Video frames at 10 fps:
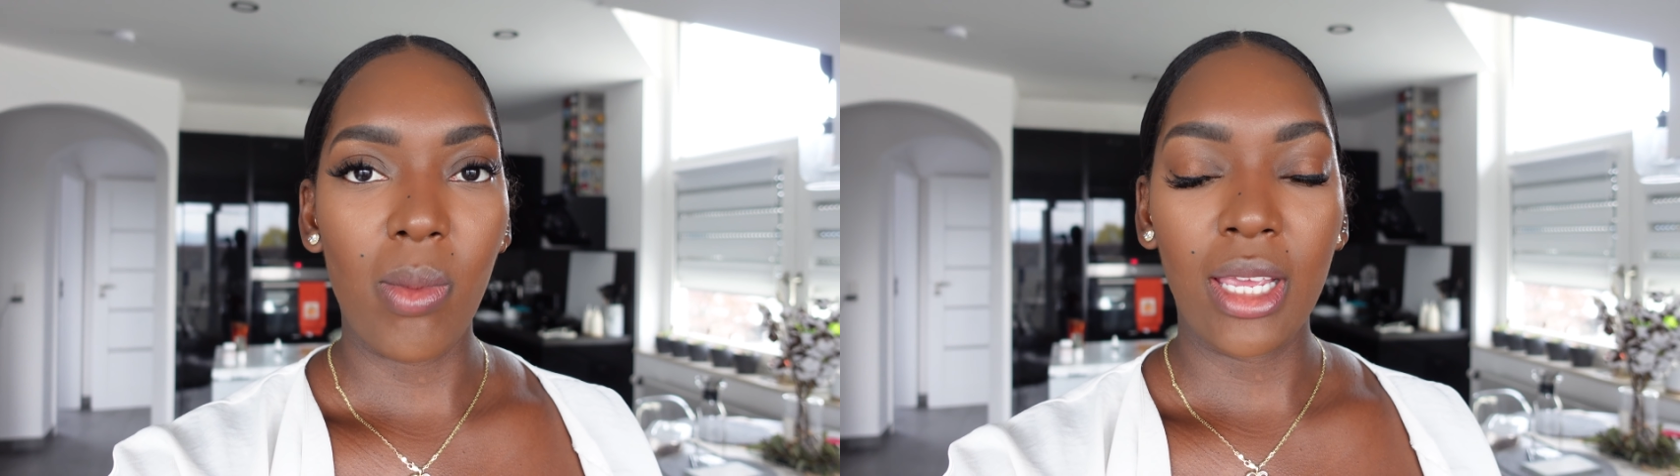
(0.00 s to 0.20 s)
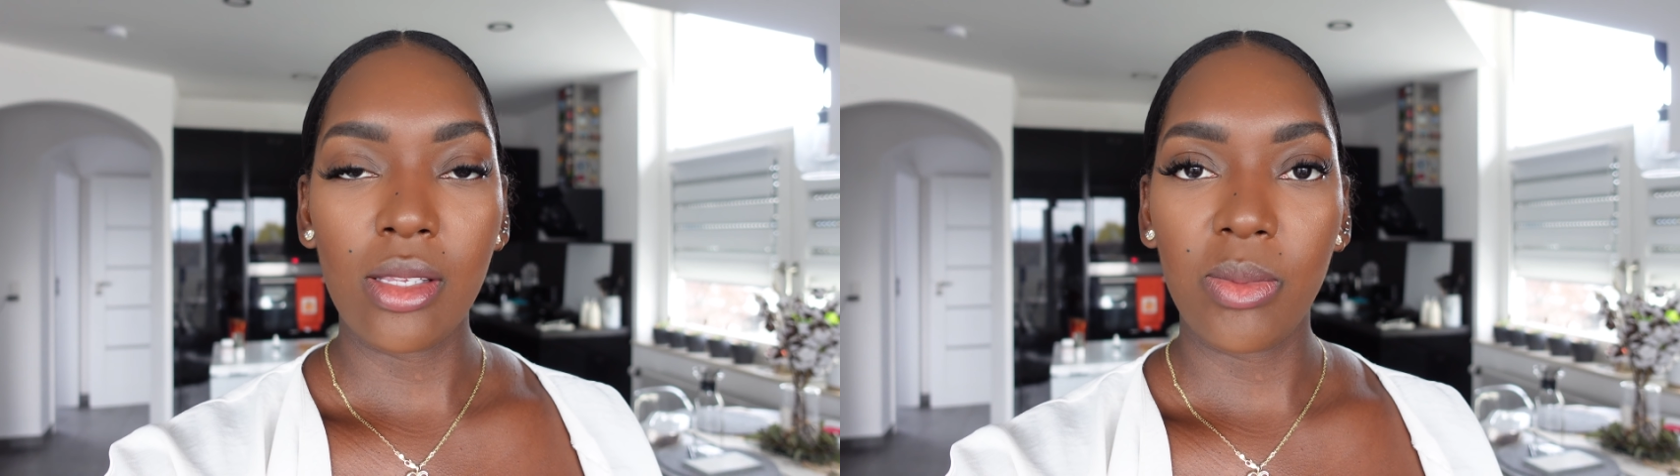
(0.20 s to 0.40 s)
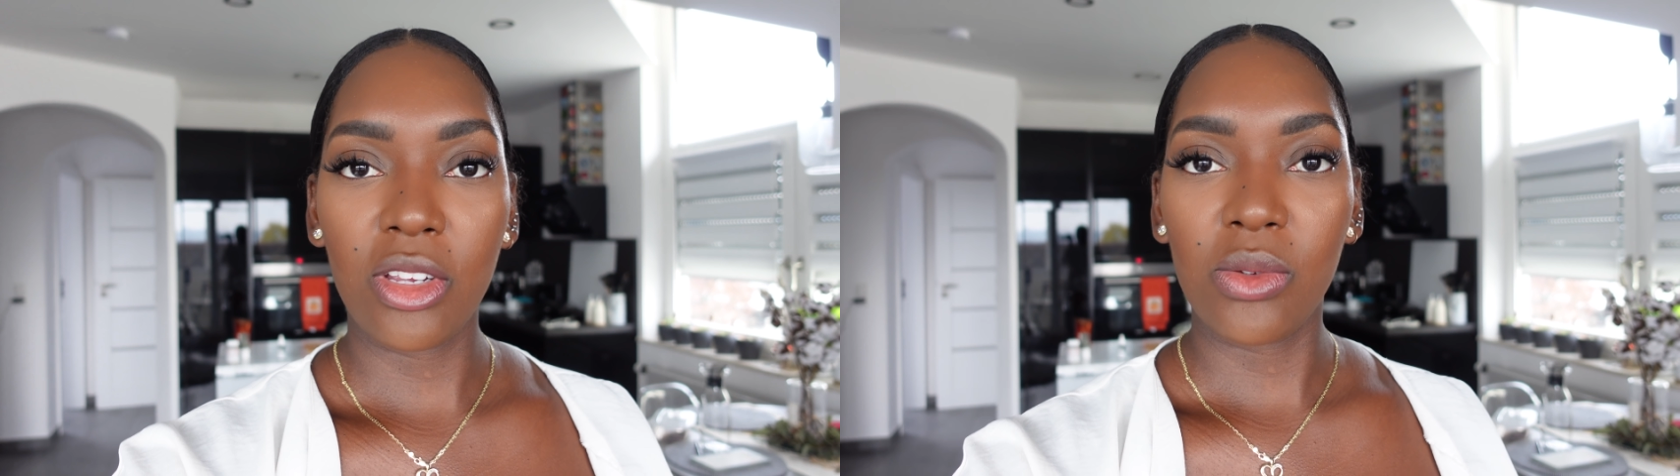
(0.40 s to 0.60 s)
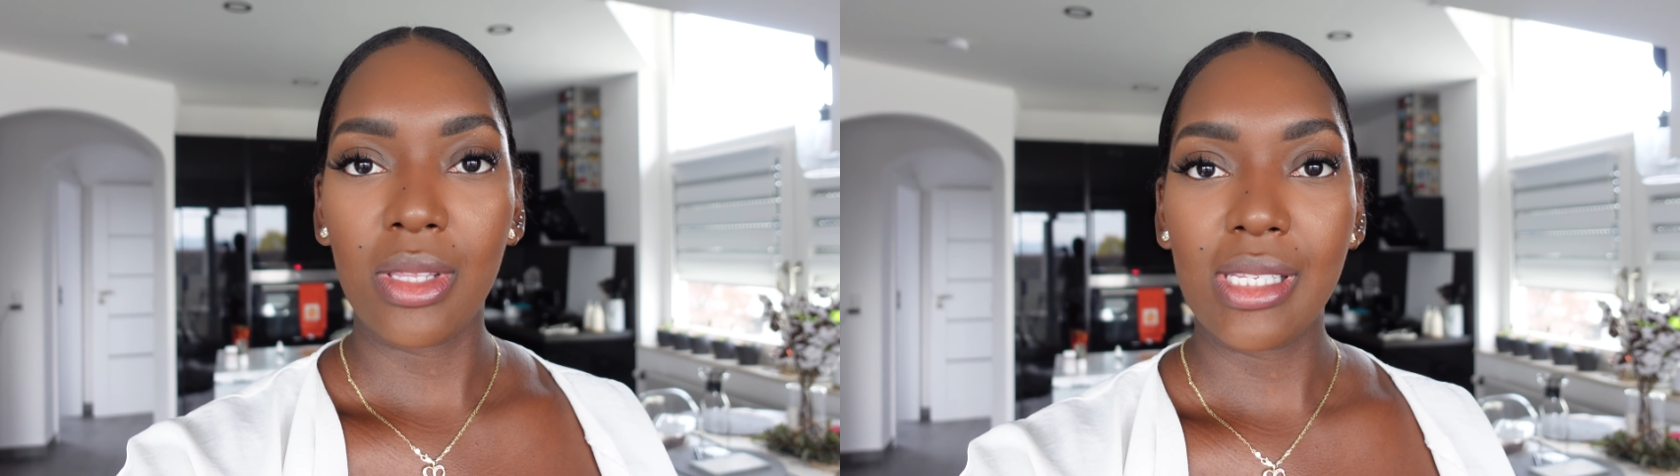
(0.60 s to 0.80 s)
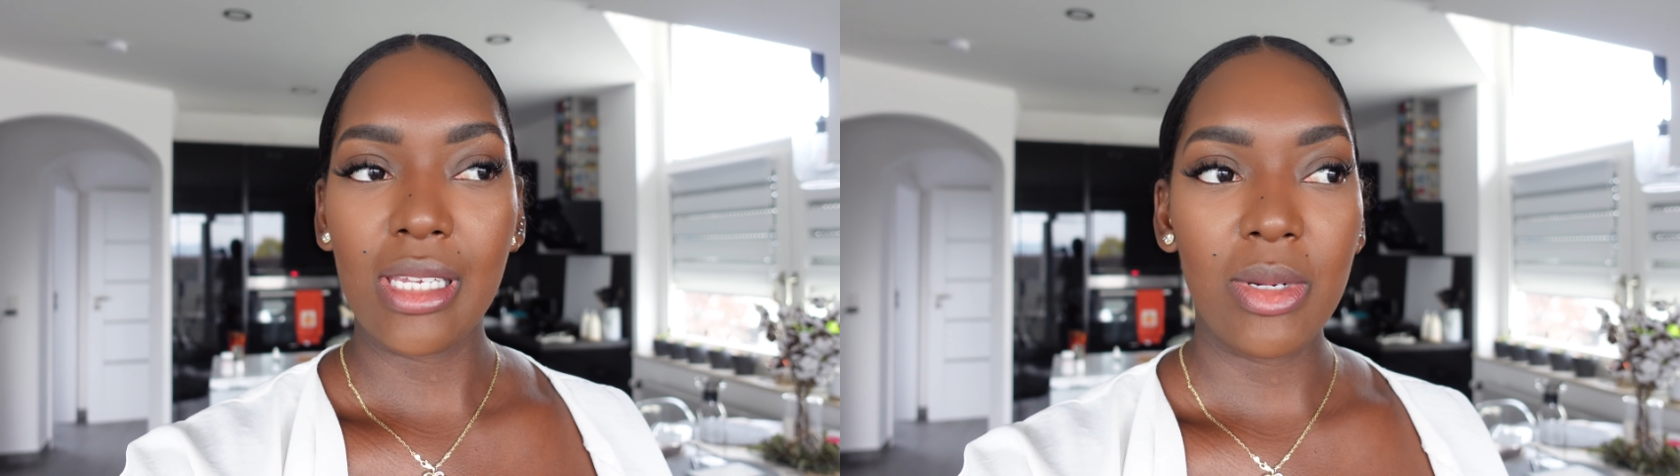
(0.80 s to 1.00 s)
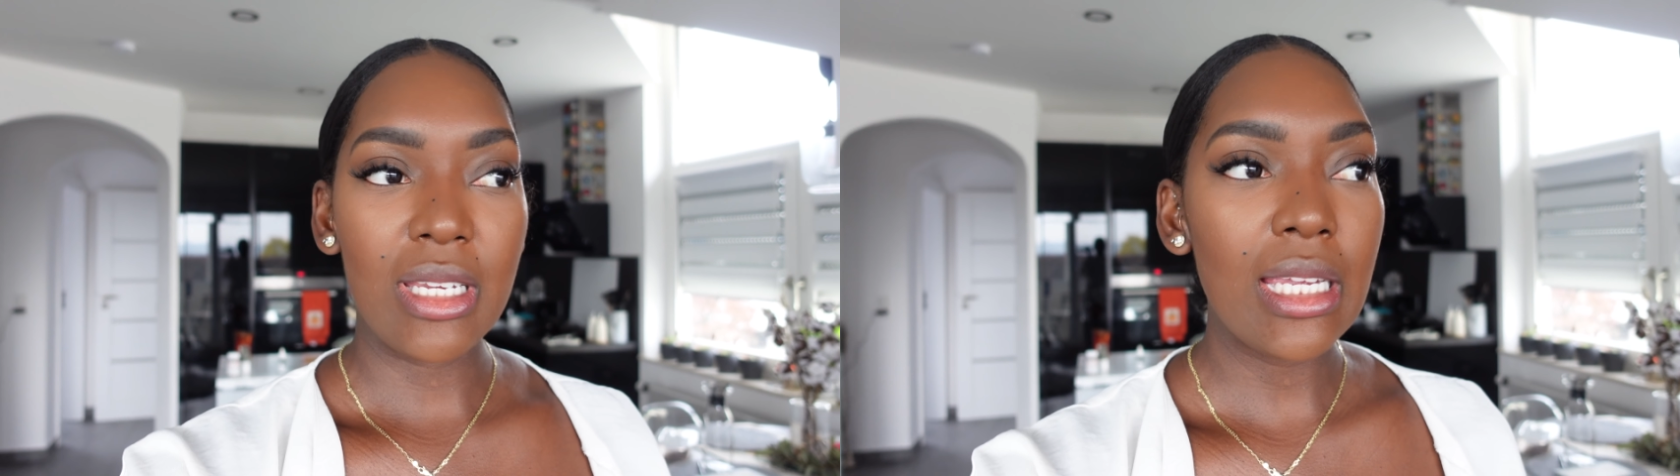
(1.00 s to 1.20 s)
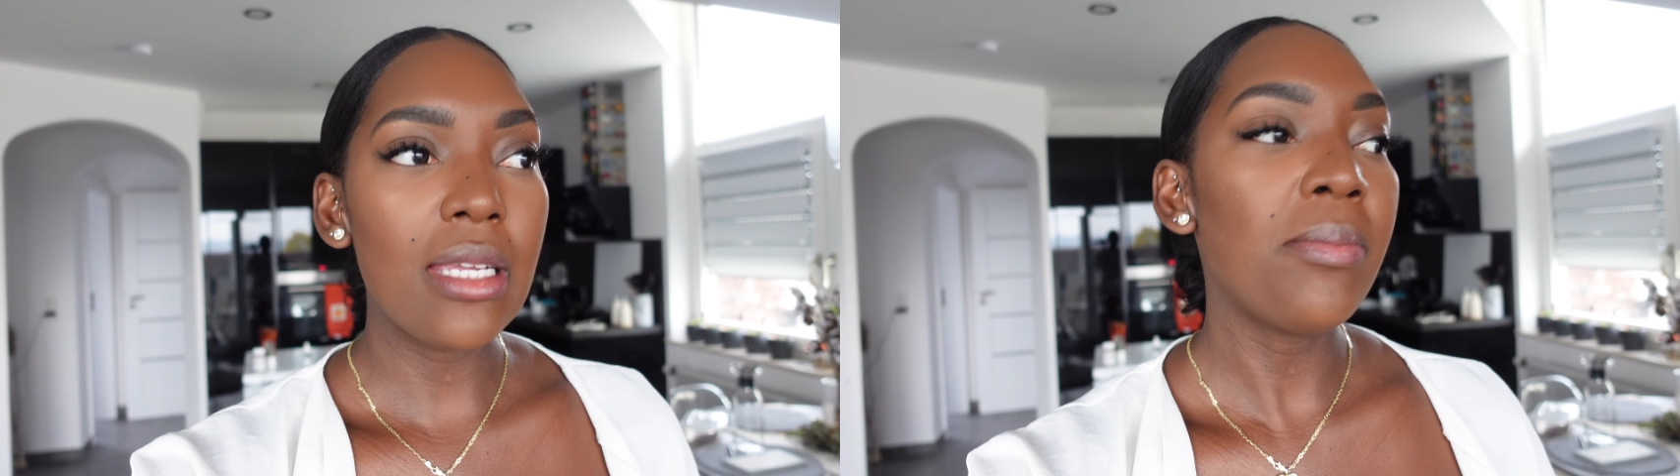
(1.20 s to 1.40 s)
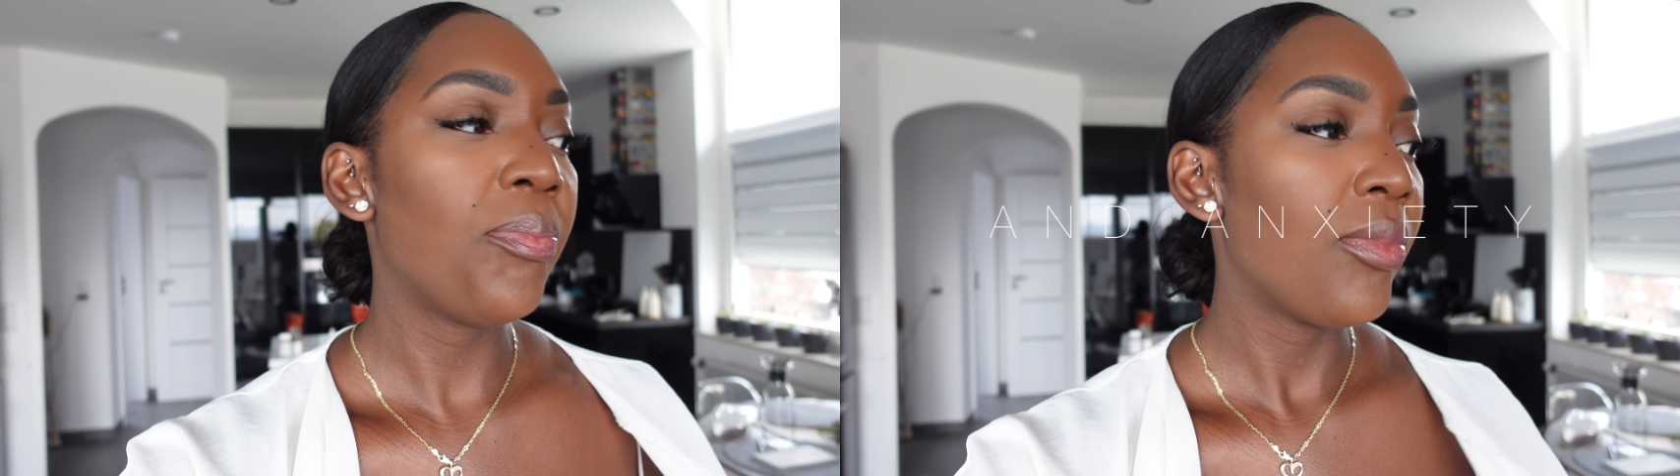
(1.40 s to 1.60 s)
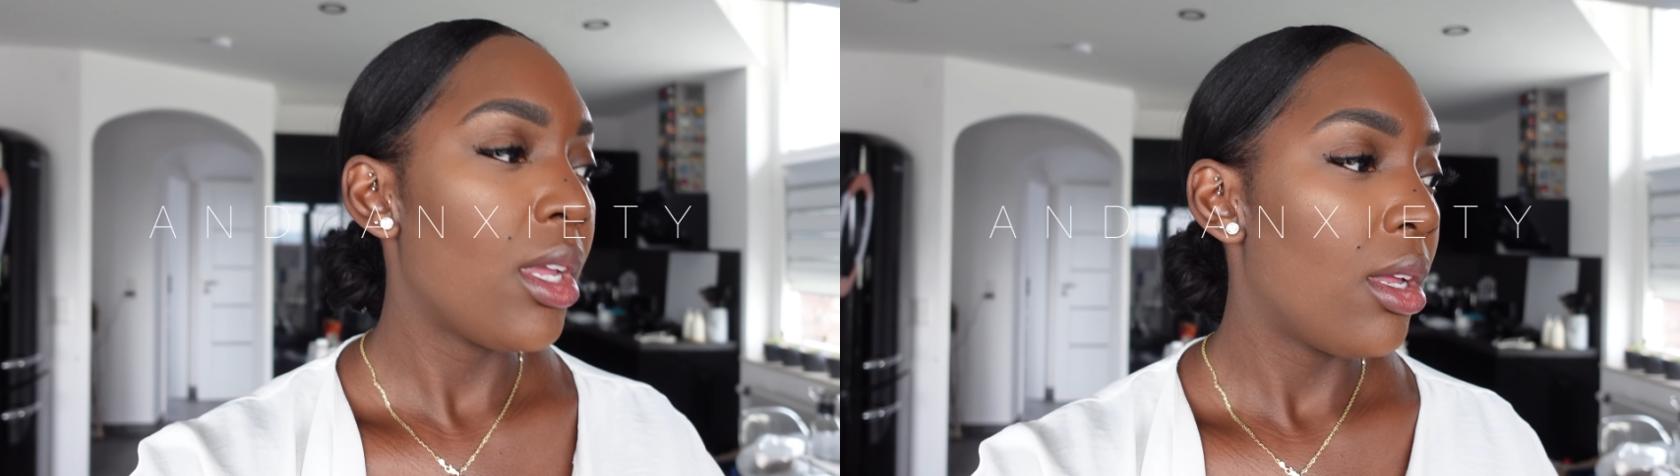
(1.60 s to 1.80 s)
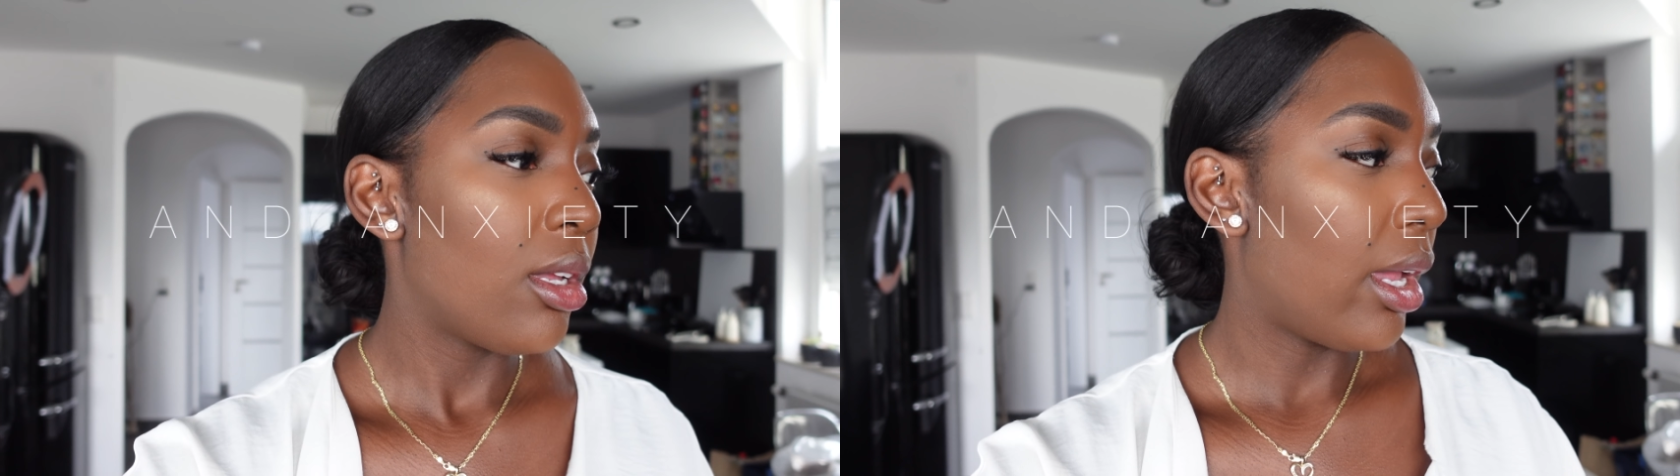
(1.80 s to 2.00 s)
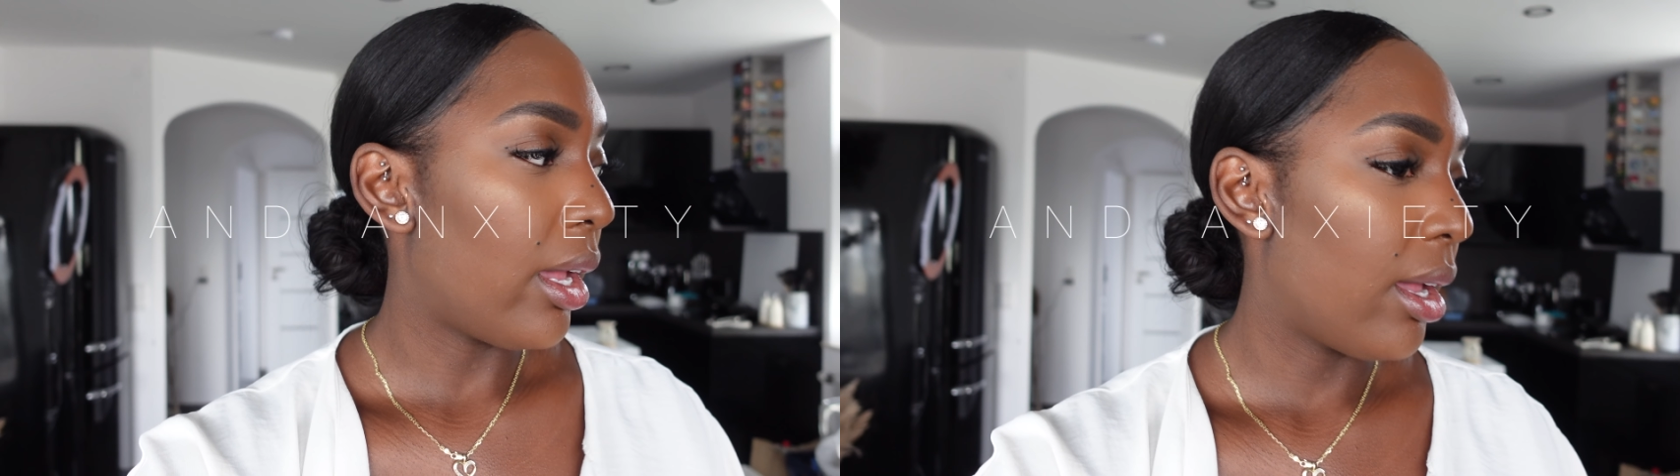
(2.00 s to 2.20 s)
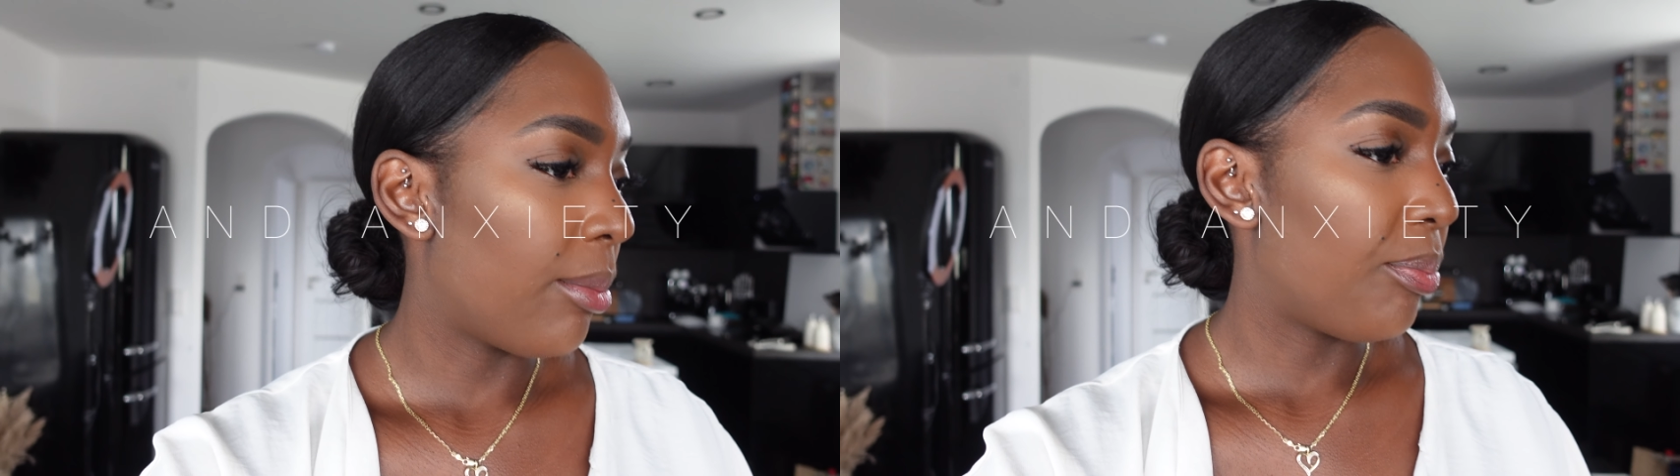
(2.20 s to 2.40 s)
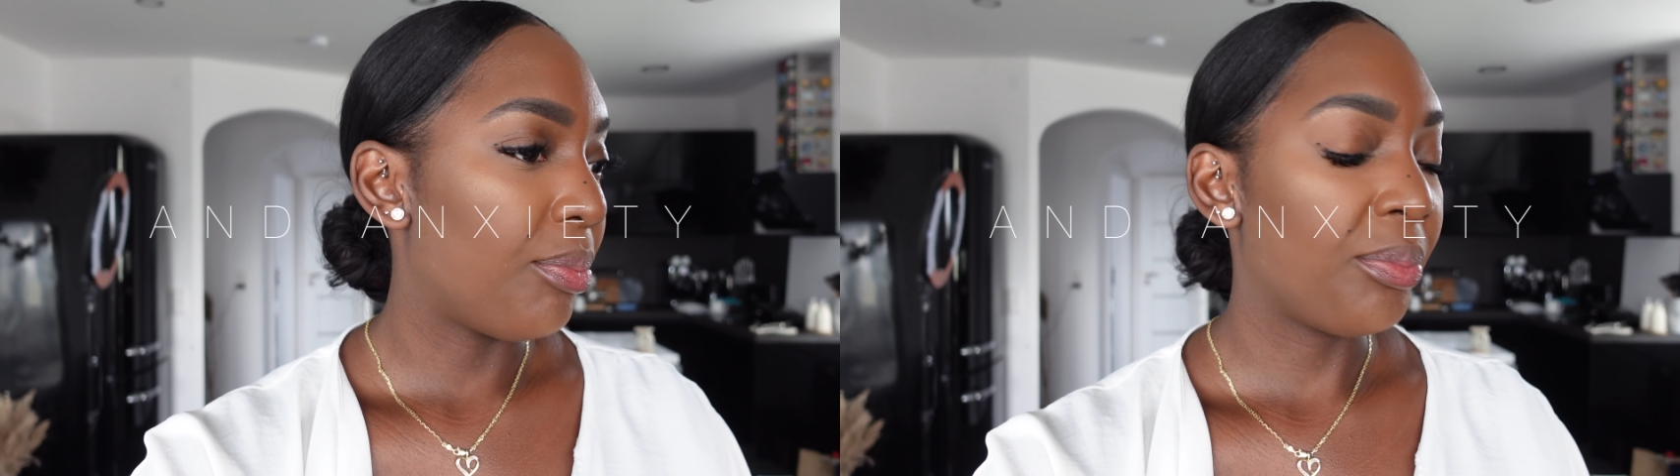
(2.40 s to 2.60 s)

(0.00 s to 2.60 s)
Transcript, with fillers: my experience with CBD. Um,